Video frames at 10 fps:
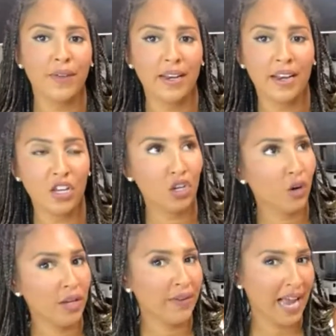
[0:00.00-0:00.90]
And you
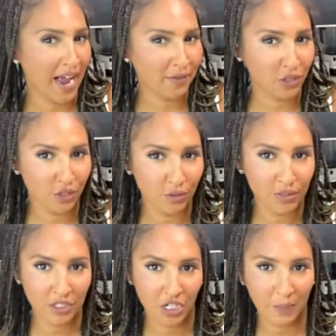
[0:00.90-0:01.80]
don't even have to use
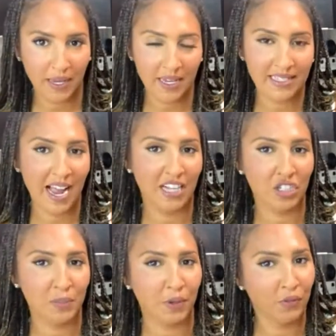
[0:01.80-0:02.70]
the chickpeas. I
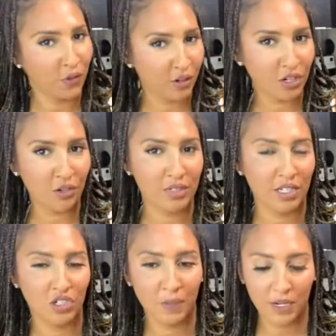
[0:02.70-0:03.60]
just prefer to use the
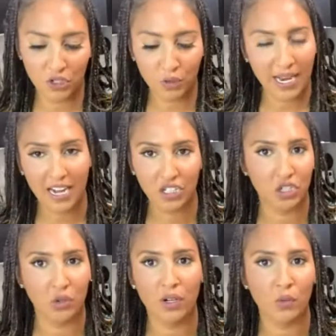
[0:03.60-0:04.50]
chickpeas. You can actually
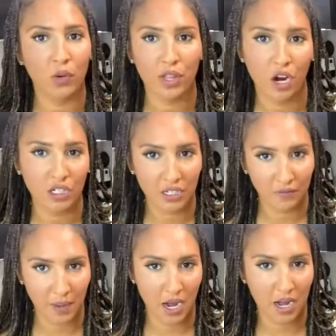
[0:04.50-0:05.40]
do it with hearts
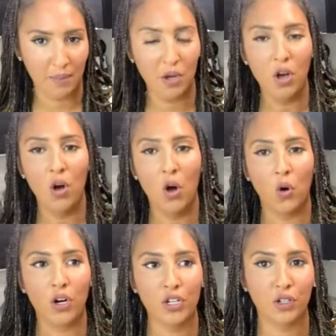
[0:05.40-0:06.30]
of palm,
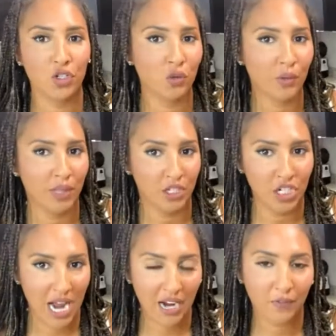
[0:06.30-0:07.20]
or you can do it with
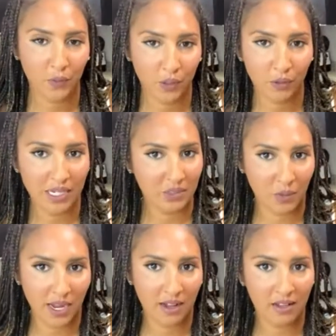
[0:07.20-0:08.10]
jackfruit as
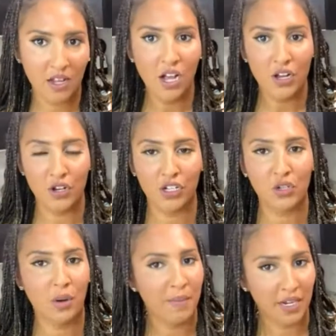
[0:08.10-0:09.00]
well. You can
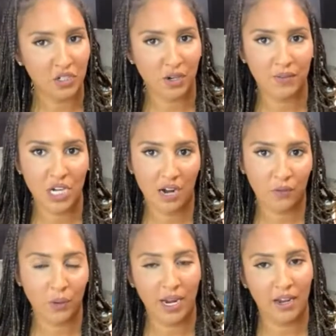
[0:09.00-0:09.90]
do a mixture of
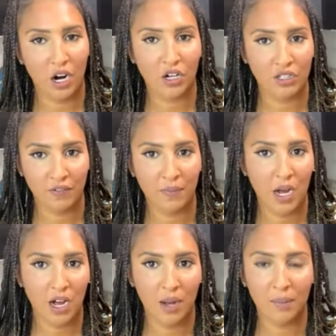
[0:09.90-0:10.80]
jackfruit and hearts of
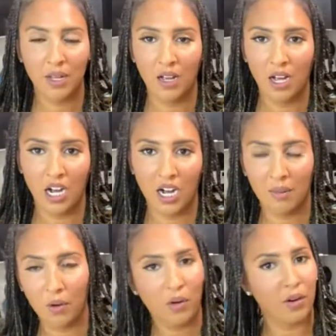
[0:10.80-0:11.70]
palm,
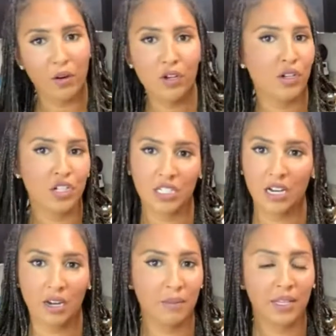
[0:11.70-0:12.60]
or you could
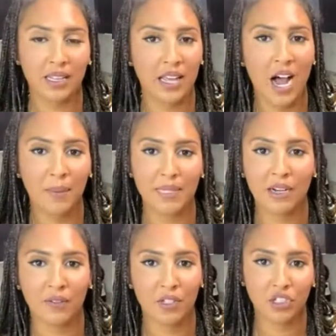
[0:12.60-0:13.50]
just completely opt
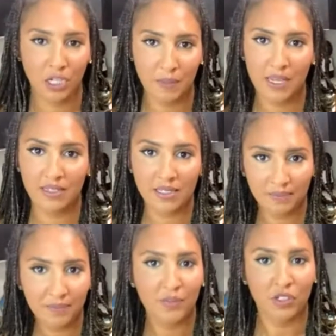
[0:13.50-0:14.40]
out of the chickpeas.
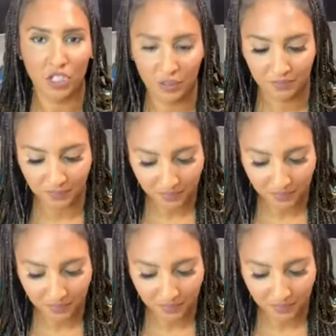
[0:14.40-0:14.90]
So